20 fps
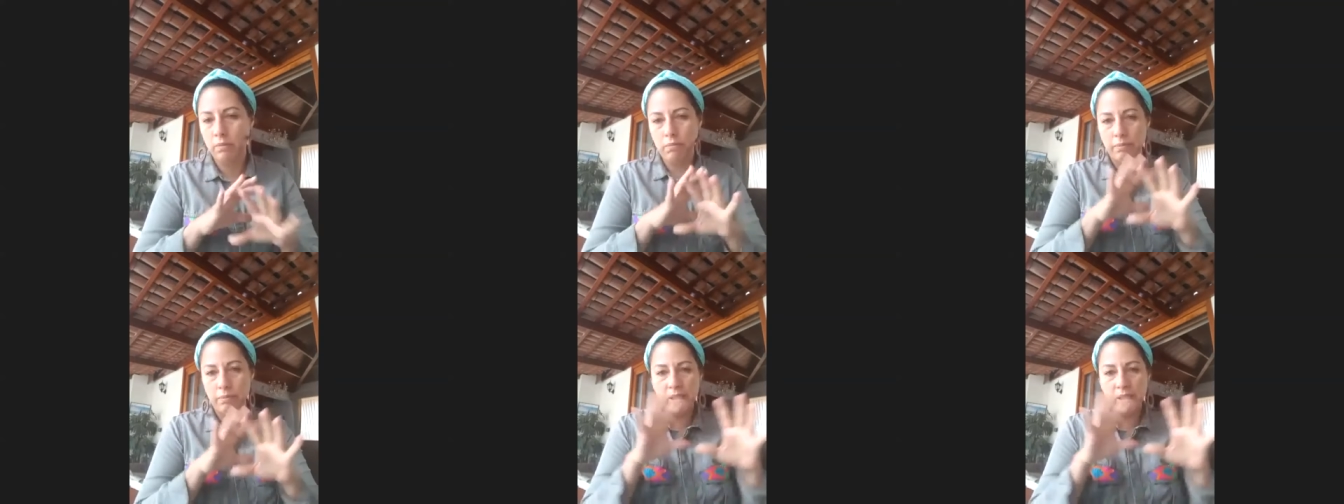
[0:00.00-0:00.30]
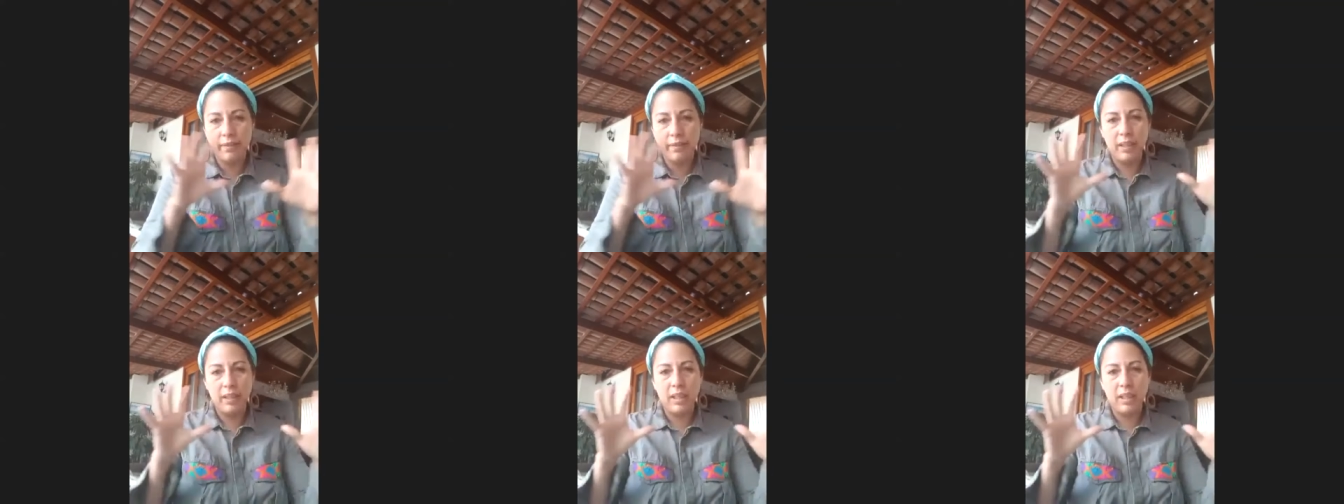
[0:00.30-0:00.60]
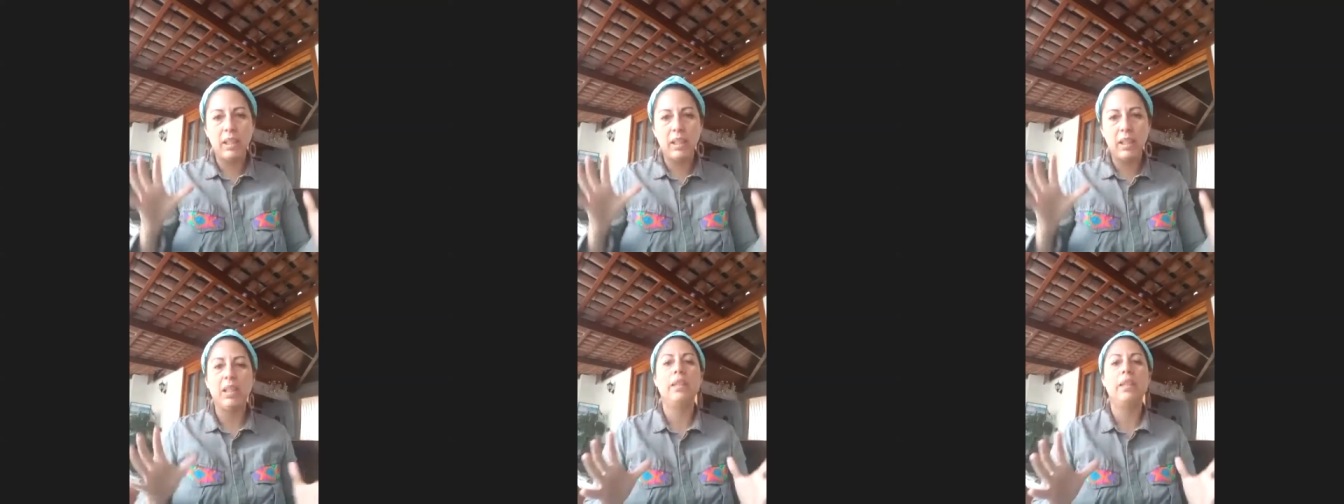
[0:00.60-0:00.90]

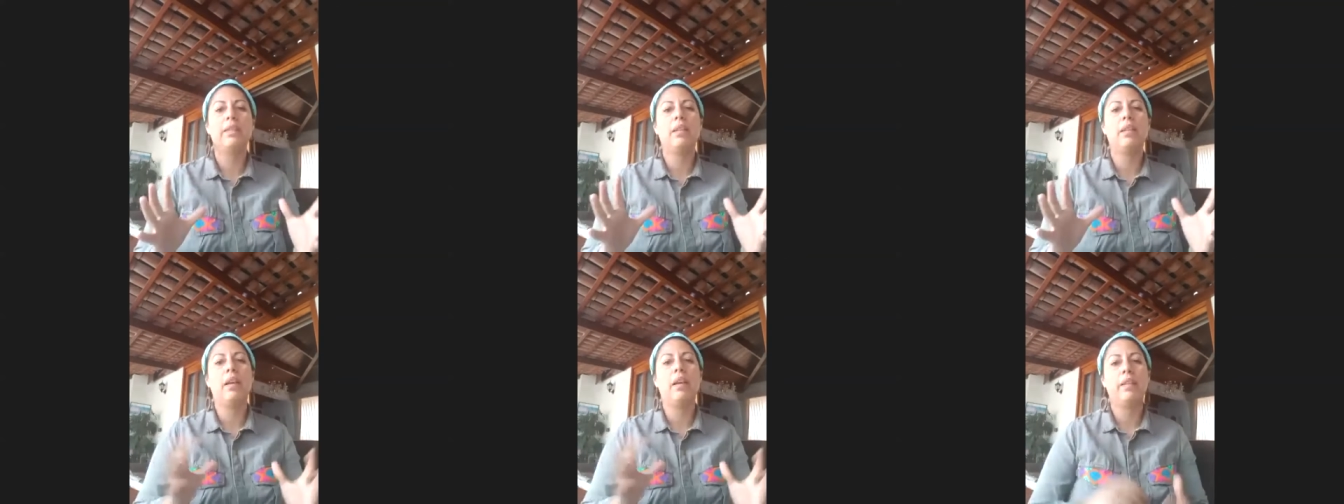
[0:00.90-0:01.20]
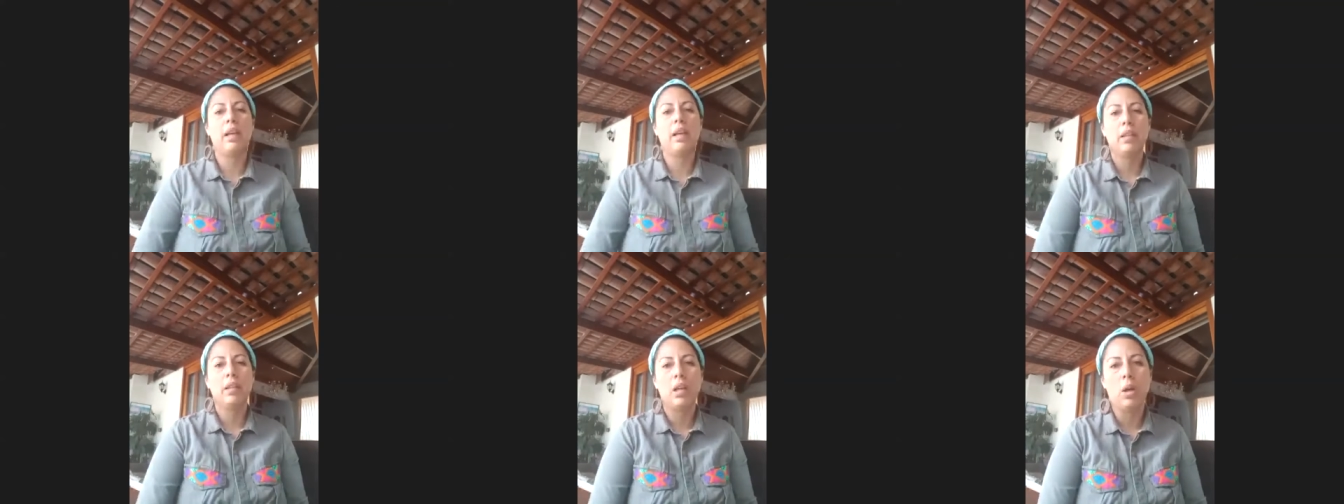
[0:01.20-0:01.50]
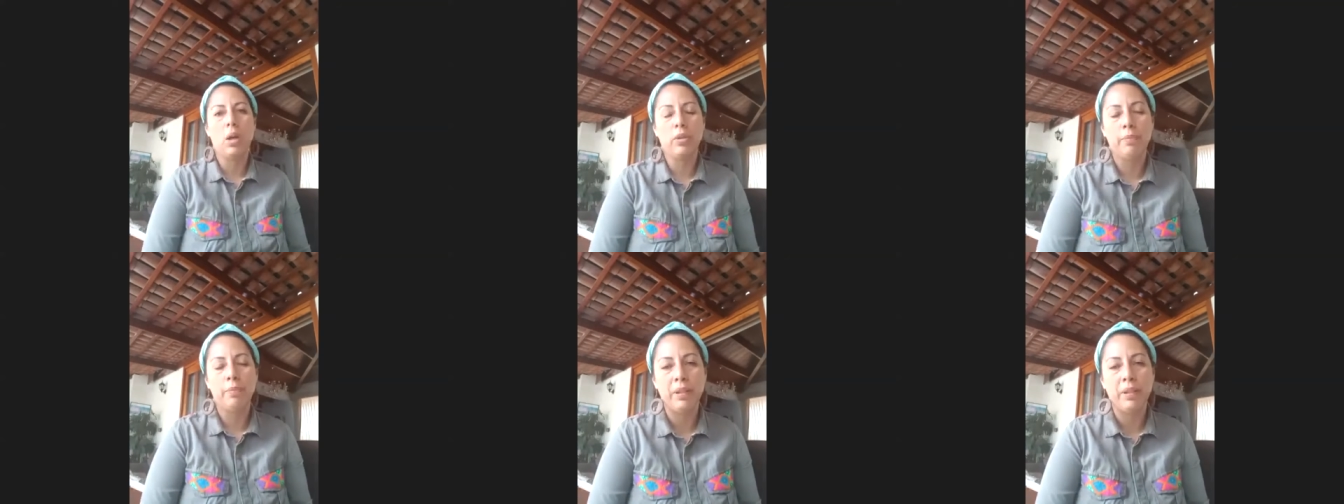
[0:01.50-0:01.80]
Basically, it's like that how
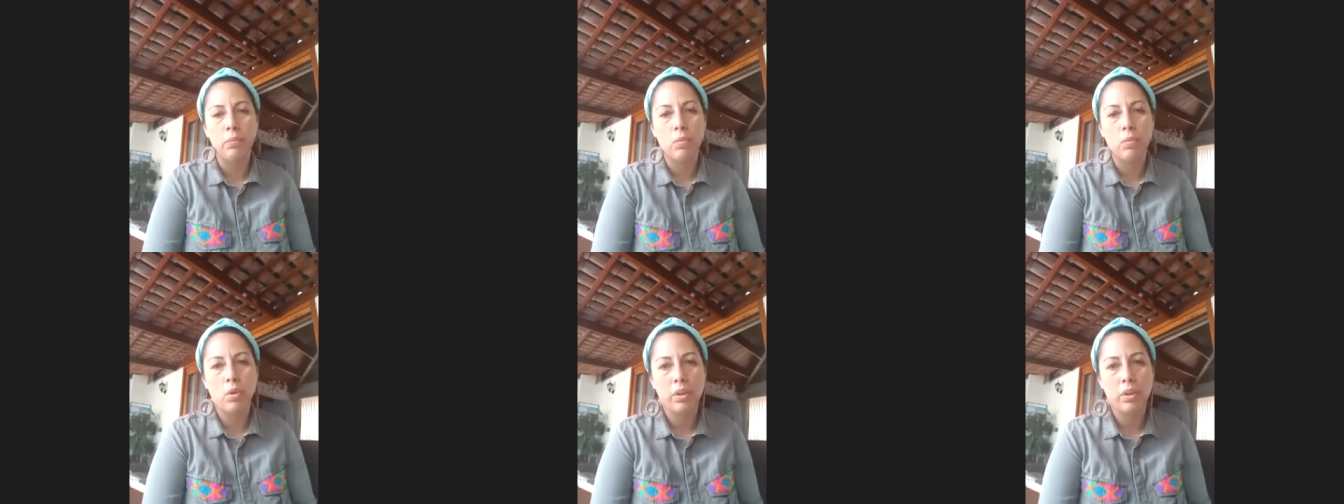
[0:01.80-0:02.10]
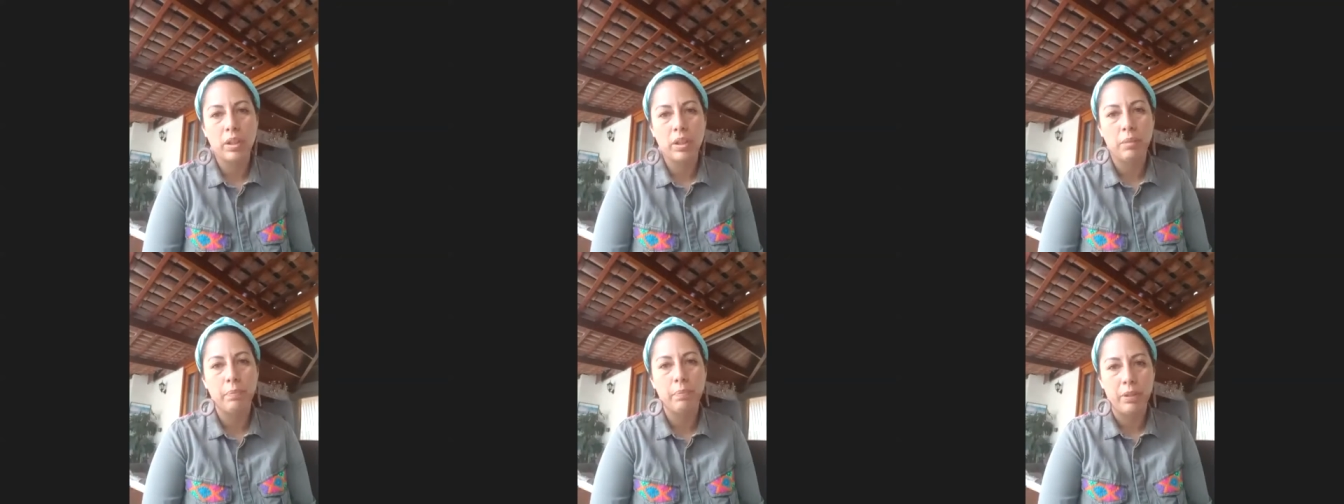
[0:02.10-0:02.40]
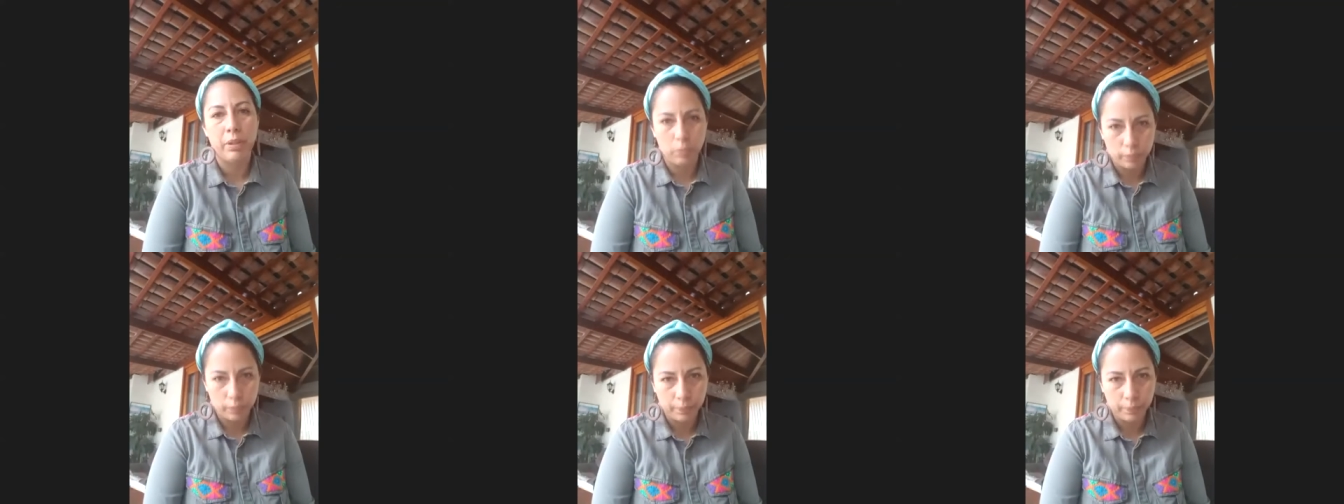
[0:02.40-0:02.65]
it's been working in Peru.